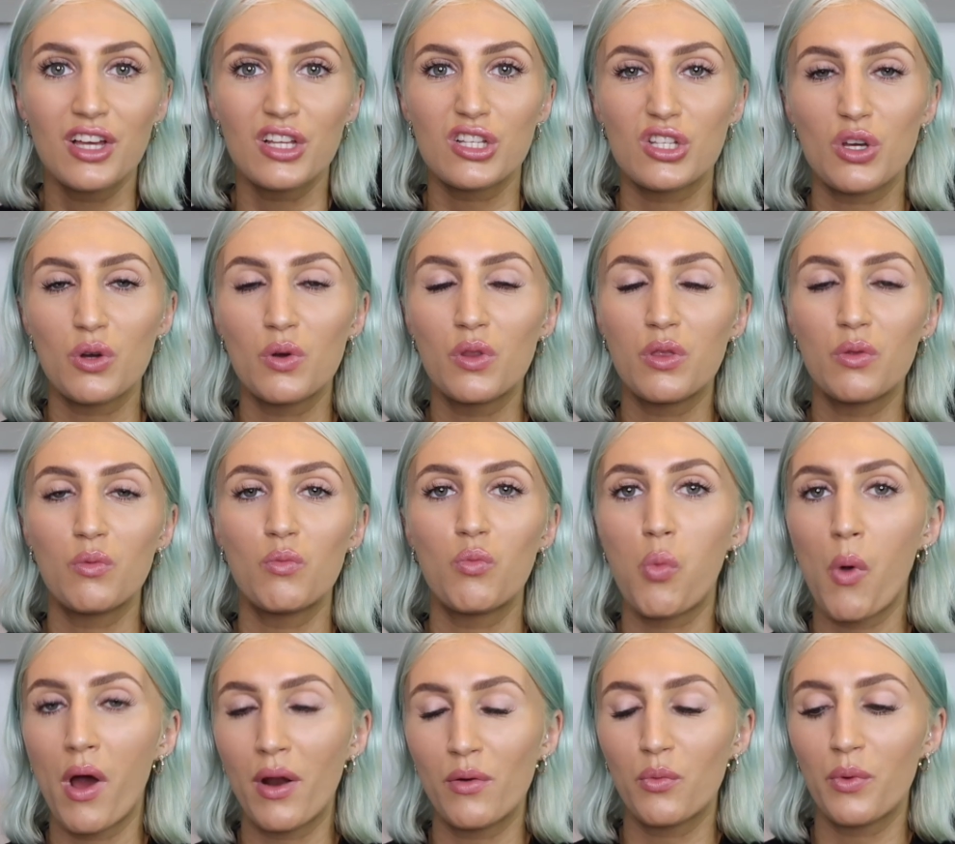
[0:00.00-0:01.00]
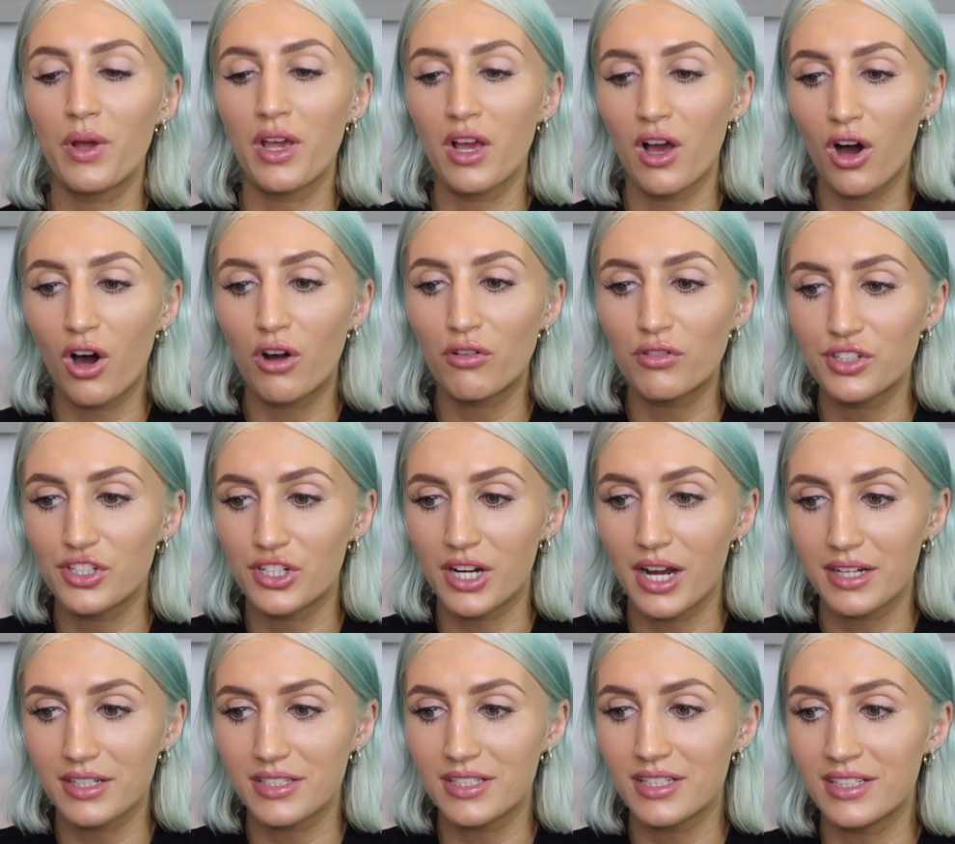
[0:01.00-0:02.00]
so when we are
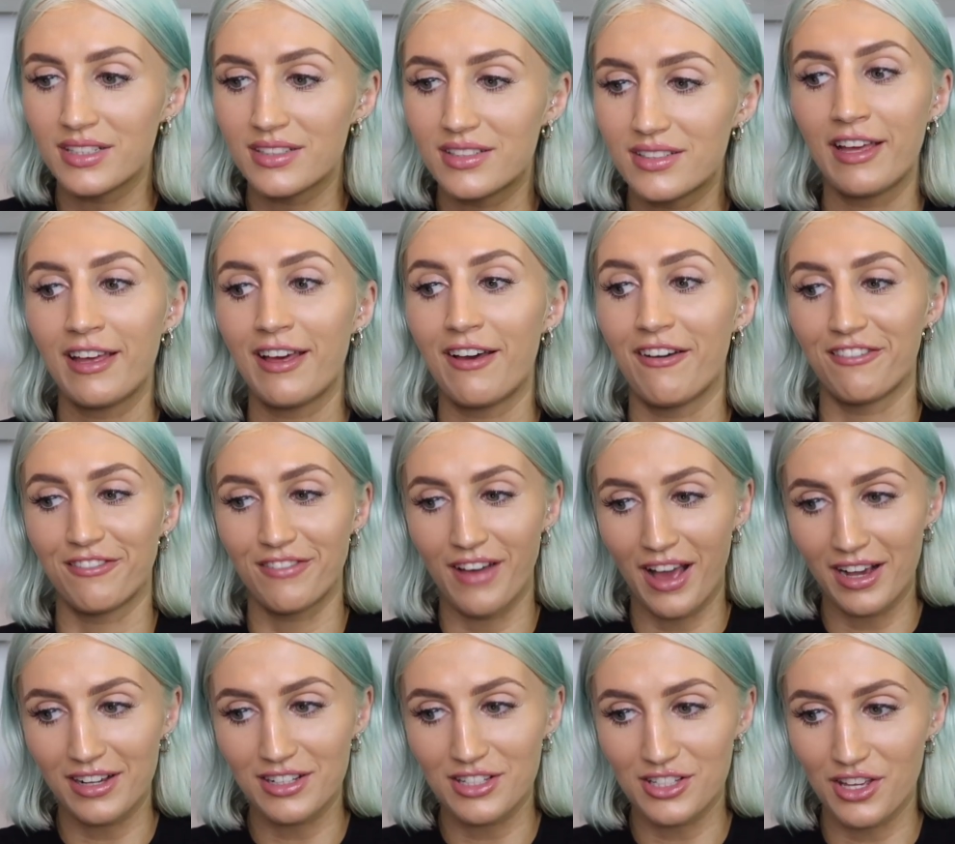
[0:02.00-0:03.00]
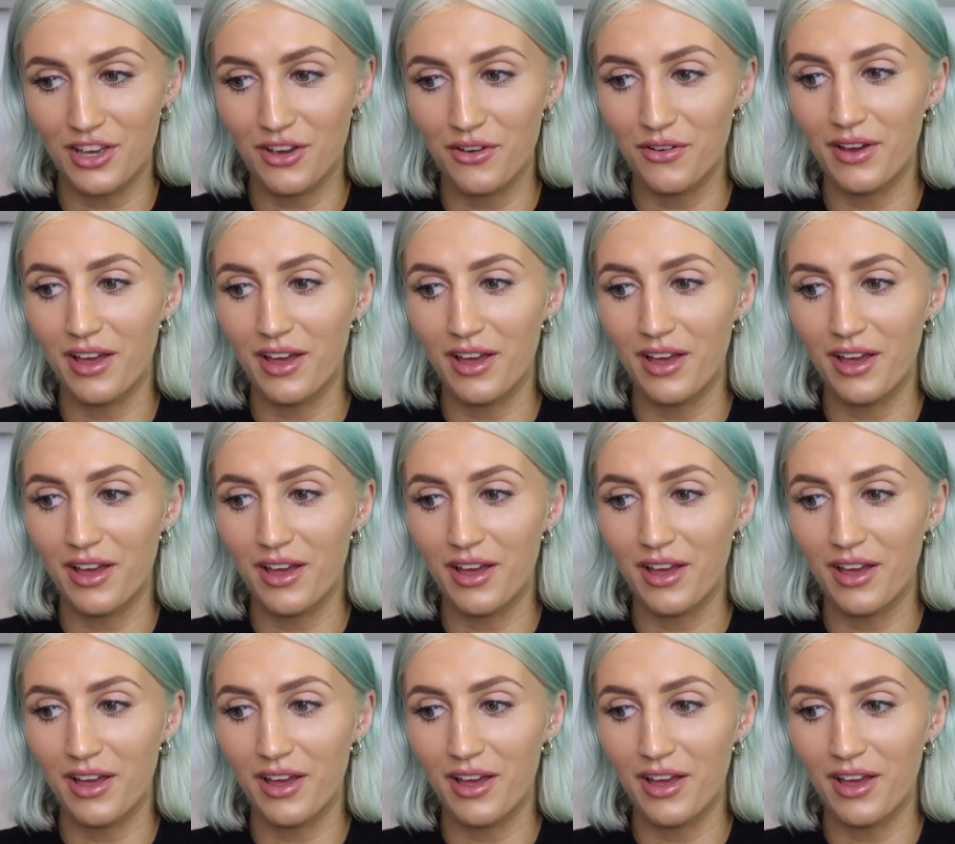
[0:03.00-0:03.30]
rejected, it affects you.